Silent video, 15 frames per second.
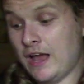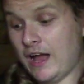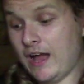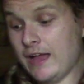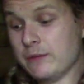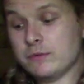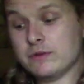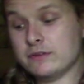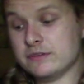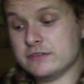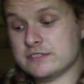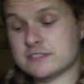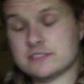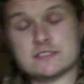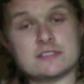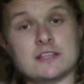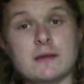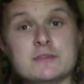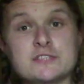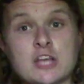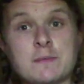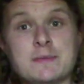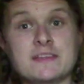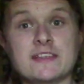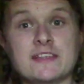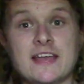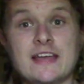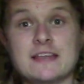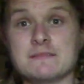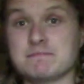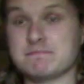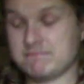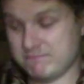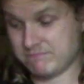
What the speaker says: I was hoping they'd get